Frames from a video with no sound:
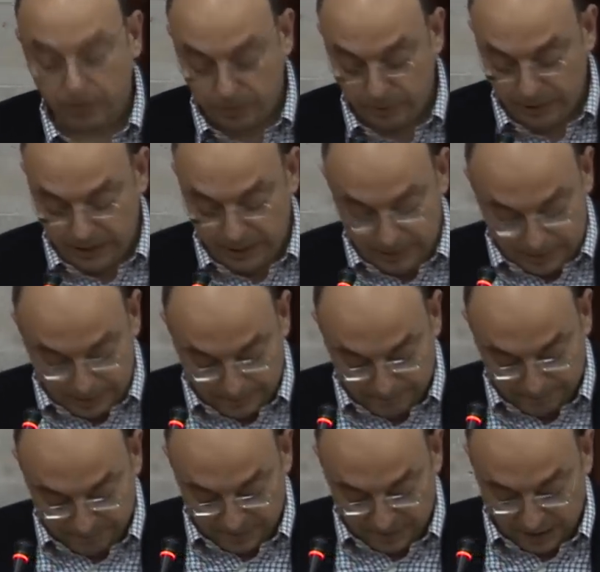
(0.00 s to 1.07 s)
what we did
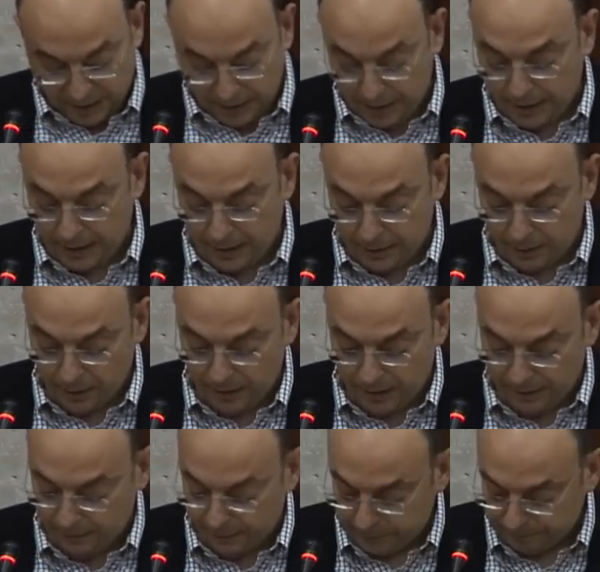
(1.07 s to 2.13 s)
in
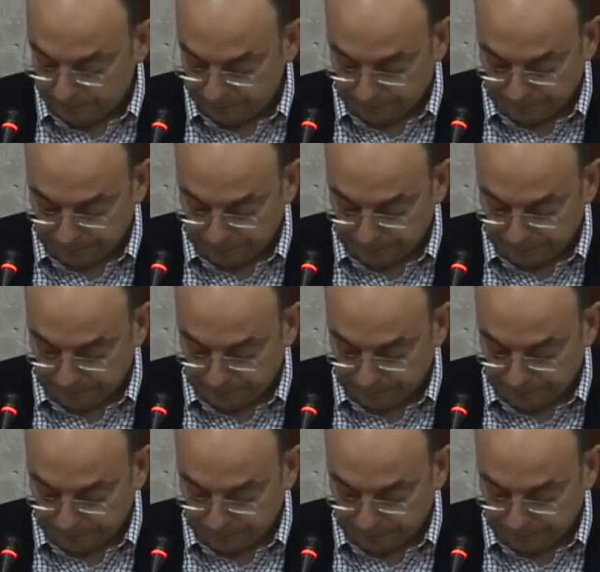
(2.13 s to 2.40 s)
Unilever.